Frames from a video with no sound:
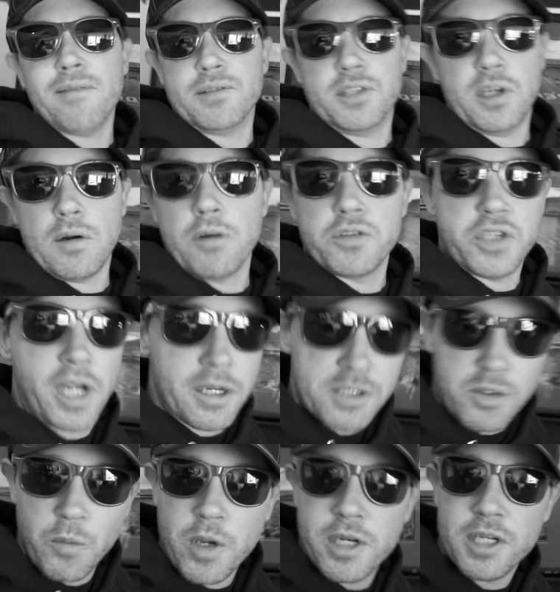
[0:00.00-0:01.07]
have zero chance
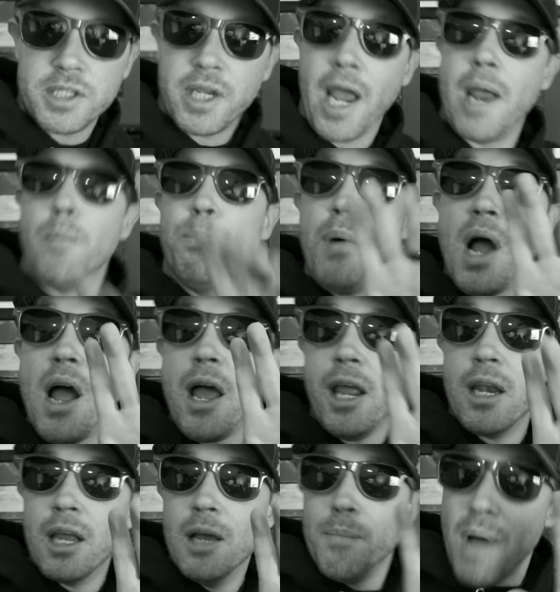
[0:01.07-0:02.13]
to win this game. But,
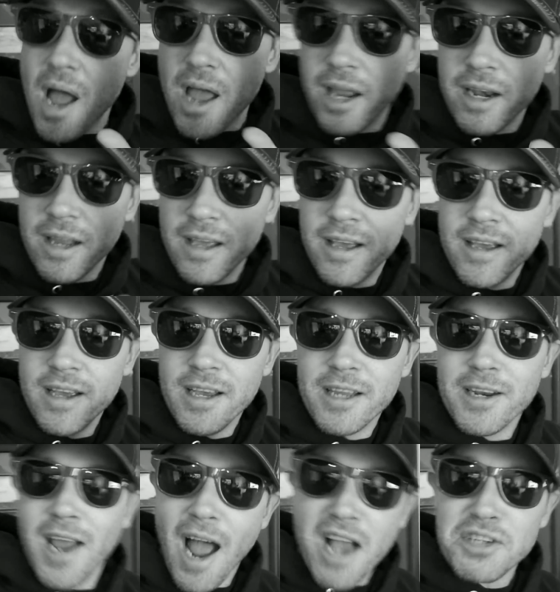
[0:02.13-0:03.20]
but,
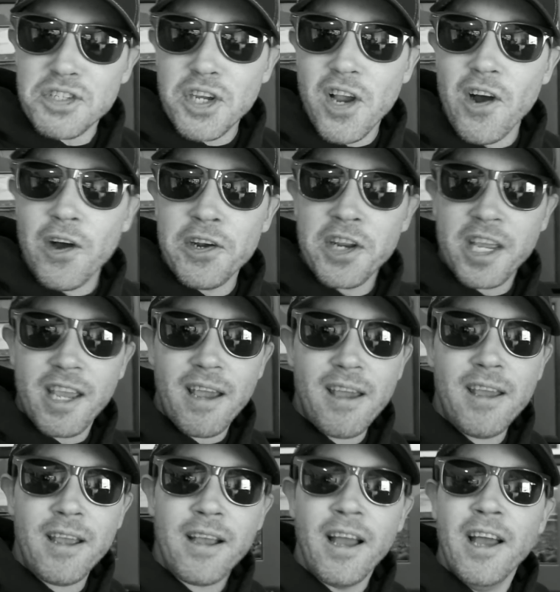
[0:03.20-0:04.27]
the icing on the
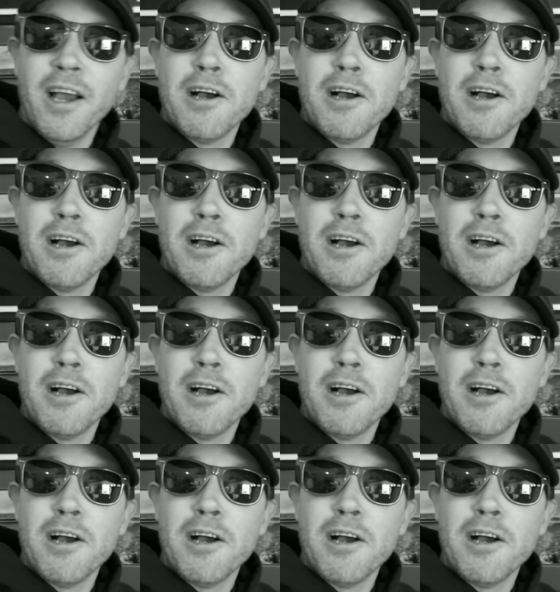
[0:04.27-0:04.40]
cake.